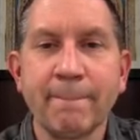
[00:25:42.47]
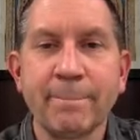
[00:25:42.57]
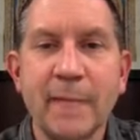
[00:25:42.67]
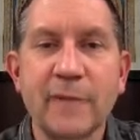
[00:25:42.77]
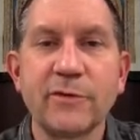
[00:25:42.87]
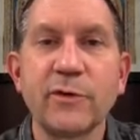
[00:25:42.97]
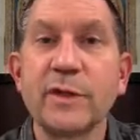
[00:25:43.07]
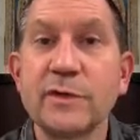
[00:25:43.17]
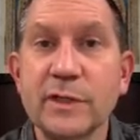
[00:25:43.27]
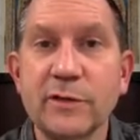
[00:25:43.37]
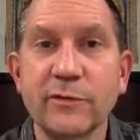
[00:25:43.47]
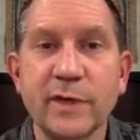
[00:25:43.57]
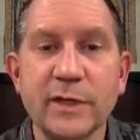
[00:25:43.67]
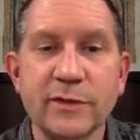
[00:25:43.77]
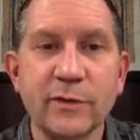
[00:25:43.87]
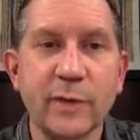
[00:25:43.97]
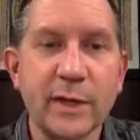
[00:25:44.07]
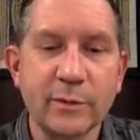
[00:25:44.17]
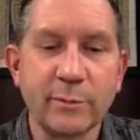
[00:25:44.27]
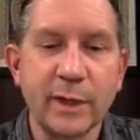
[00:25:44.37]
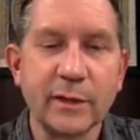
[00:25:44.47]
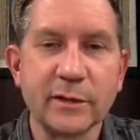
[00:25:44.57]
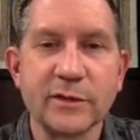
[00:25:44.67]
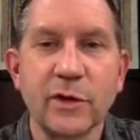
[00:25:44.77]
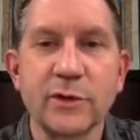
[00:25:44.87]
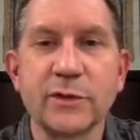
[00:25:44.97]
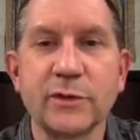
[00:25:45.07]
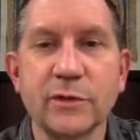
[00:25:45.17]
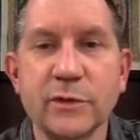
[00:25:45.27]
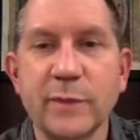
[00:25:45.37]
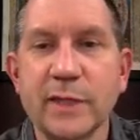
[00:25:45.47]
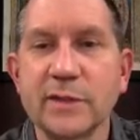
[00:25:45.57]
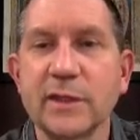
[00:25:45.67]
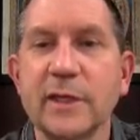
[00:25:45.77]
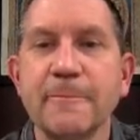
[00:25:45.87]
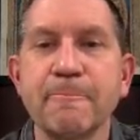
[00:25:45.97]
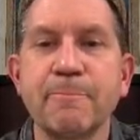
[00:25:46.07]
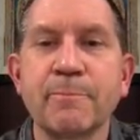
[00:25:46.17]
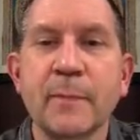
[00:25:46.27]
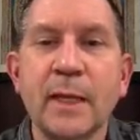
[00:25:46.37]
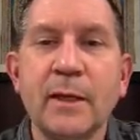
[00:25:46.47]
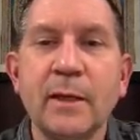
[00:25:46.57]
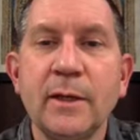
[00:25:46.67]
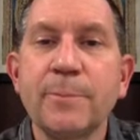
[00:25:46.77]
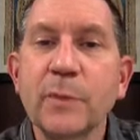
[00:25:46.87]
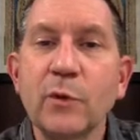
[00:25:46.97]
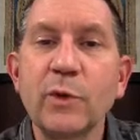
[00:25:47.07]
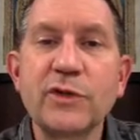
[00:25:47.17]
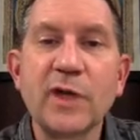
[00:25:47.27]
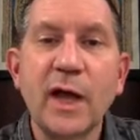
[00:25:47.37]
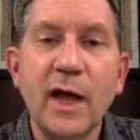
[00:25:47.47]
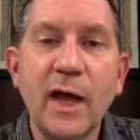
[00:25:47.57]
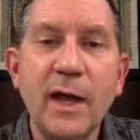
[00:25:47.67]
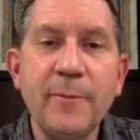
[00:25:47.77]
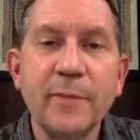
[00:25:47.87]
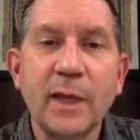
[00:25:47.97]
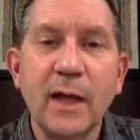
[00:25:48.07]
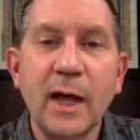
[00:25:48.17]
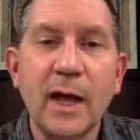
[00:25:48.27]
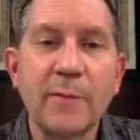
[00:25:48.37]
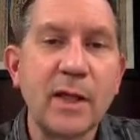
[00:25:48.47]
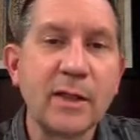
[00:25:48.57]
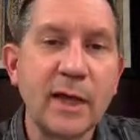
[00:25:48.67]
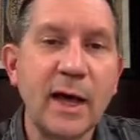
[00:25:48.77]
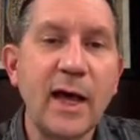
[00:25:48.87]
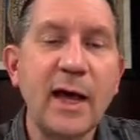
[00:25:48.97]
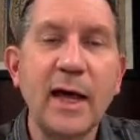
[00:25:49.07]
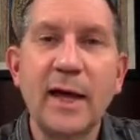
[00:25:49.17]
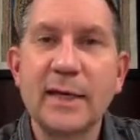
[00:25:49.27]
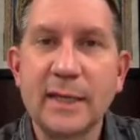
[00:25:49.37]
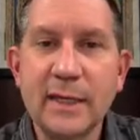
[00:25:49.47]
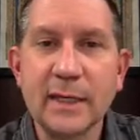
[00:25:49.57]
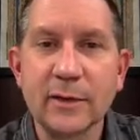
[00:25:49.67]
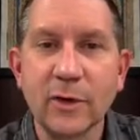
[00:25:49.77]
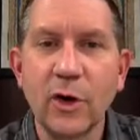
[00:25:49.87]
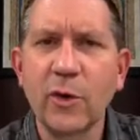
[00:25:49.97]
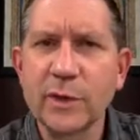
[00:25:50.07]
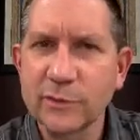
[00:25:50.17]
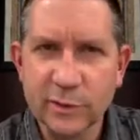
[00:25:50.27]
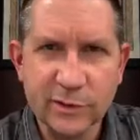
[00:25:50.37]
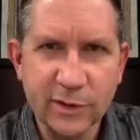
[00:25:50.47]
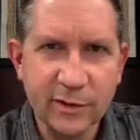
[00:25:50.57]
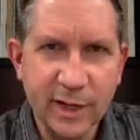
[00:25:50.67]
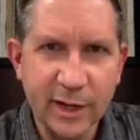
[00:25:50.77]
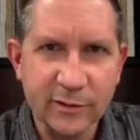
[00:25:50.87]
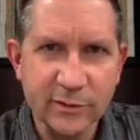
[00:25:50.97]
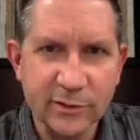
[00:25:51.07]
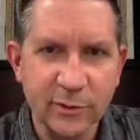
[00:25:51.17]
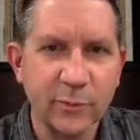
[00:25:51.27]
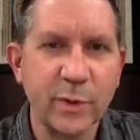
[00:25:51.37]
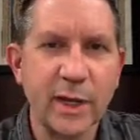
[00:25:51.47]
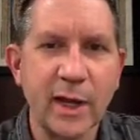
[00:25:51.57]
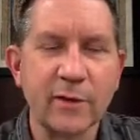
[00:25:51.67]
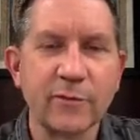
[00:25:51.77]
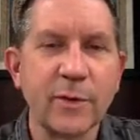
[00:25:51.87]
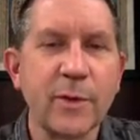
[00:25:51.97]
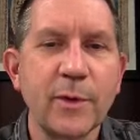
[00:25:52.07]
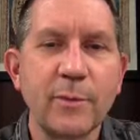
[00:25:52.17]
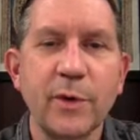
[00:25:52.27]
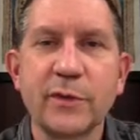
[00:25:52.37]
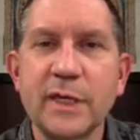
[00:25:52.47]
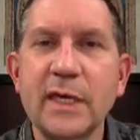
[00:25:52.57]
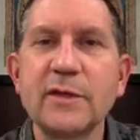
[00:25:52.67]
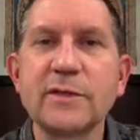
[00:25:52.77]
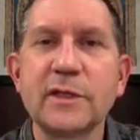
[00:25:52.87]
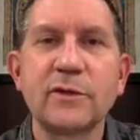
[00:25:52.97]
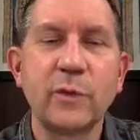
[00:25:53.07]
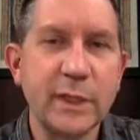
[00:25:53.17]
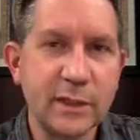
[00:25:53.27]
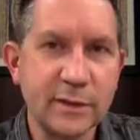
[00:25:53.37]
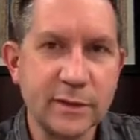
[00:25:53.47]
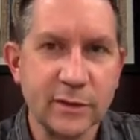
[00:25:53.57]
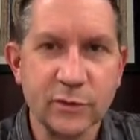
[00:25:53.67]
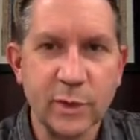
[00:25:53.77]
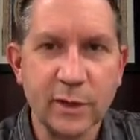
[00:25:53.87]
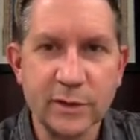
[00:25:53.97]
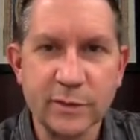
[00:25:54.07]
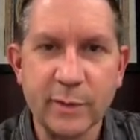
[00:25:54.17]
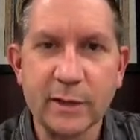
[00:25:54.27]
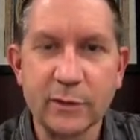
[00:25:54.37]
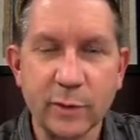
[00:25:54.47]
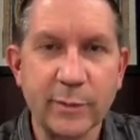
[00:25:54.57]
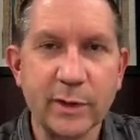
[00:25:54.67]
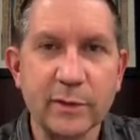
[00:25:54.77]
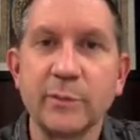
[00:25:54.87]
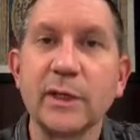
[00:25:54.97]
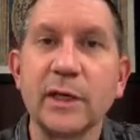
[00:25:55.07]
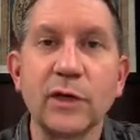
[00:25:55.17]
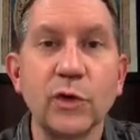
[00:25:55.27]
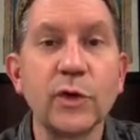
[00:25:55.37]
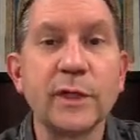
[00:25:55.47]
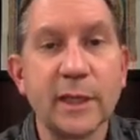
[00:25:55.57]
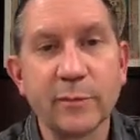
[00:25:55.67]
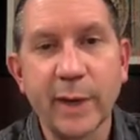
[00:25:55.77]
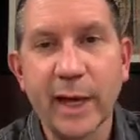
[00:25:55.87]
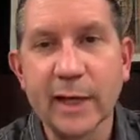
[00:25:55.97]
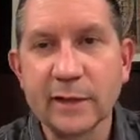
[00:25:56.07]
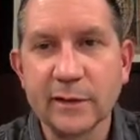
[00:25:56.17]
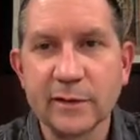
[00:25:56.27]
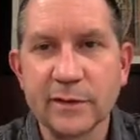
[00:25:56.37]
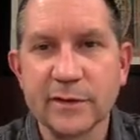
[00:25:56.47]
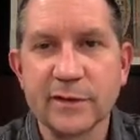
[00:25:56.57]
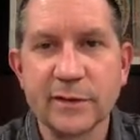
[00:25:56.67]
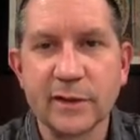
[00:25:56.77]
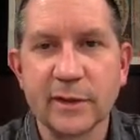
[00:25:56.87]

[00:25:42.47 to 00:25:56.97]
And if you're in this interface, the random button is also your space key. Risha'a hamalka hahi. Oh, we switched our noun. So we have both kings and queens as well as men and women being good and bad in this